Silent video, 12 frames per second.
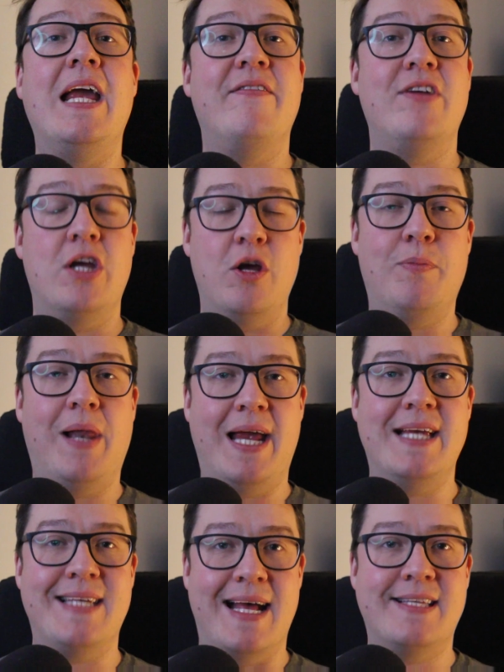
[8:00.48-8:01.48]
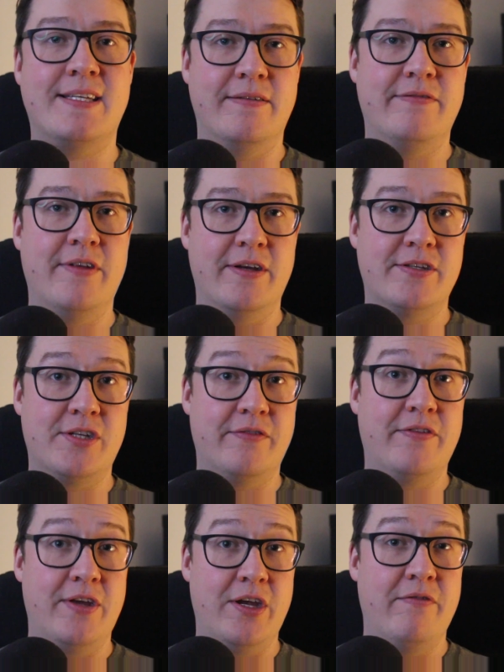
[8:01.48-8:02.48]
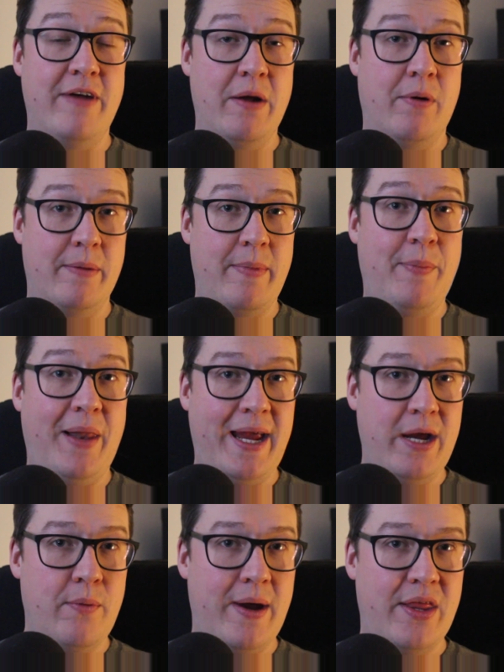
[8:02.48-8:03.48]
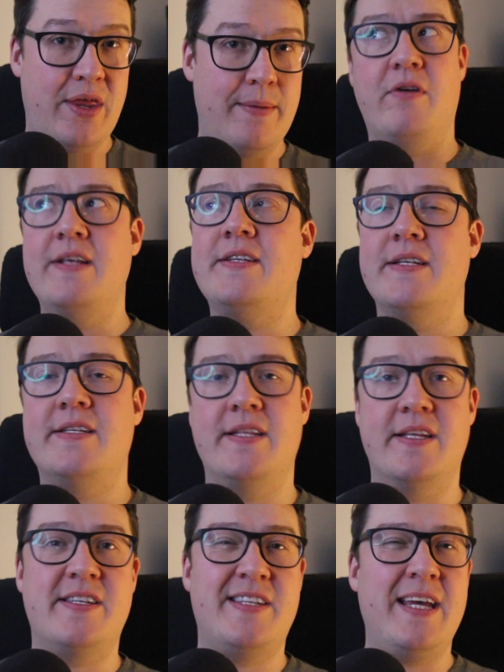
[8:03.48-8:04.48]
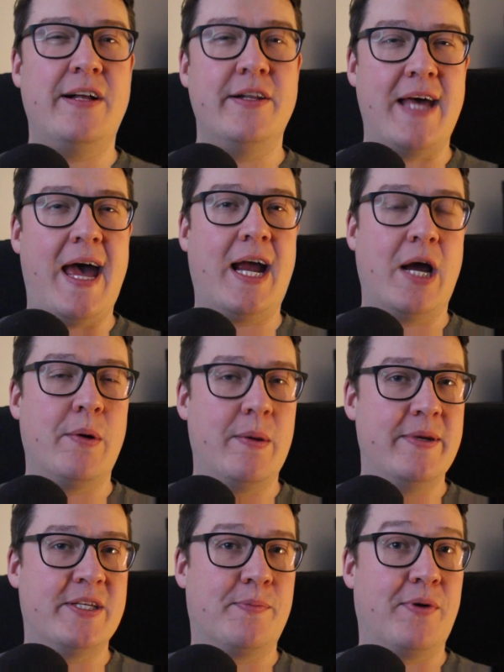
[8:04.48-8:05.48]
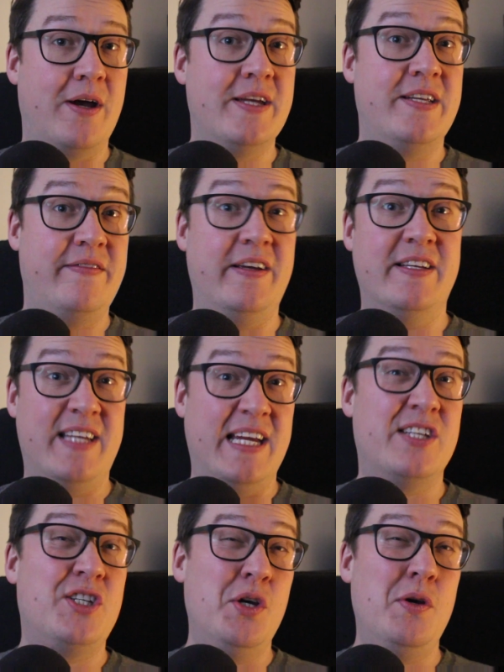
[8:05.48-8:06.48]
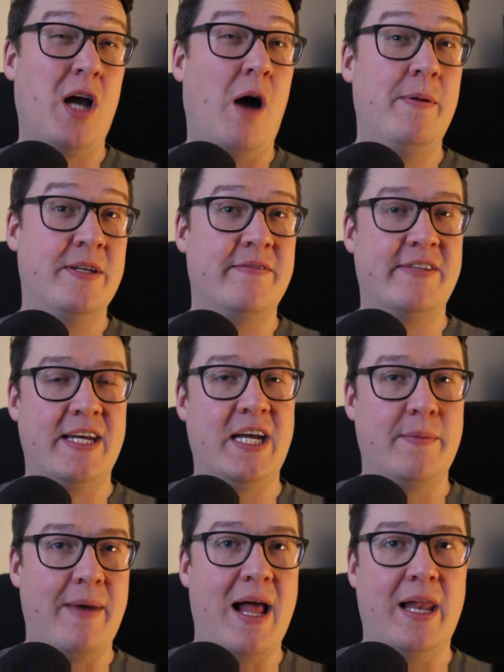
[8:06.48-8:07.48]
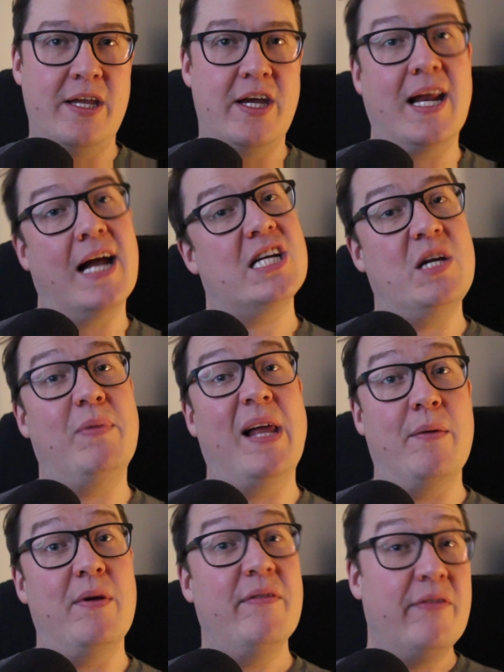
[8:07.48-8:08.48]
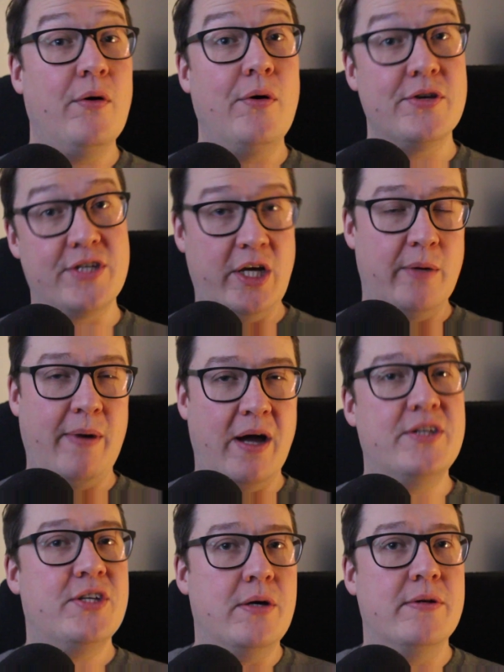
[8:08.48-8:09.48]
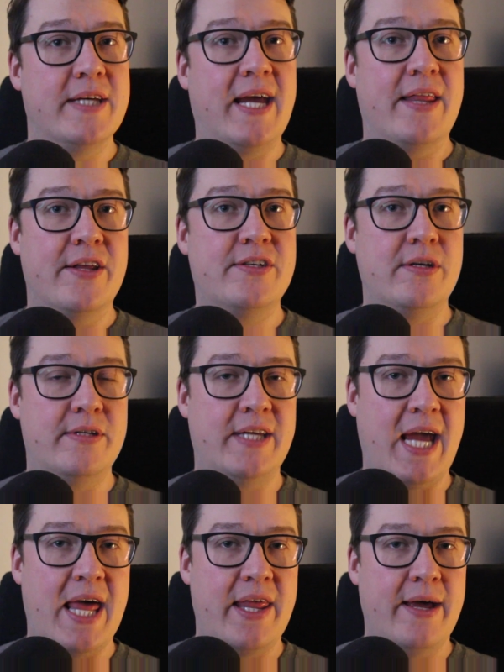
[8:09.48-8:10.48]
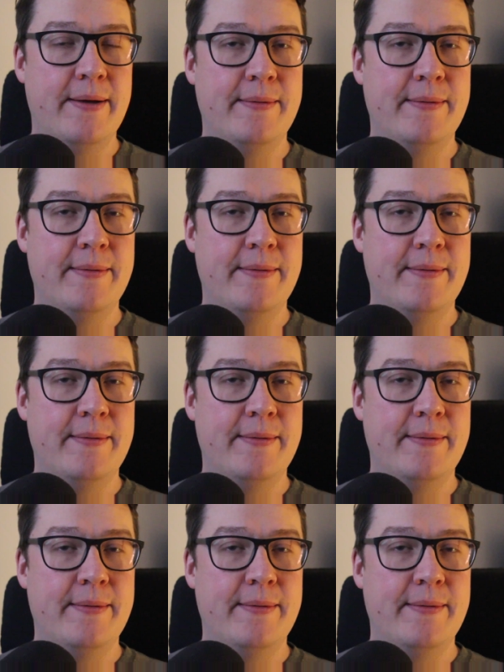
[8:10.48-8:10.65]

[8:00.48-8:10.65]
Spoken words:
giving you play sets of the stuff that you really want to be playing with. For instance, in the Steel deck, I wouldn't be surprised if it sees 2 copies of Tinkerbell and you can actually play with 4, so you'll buy 2 to get the 2 together.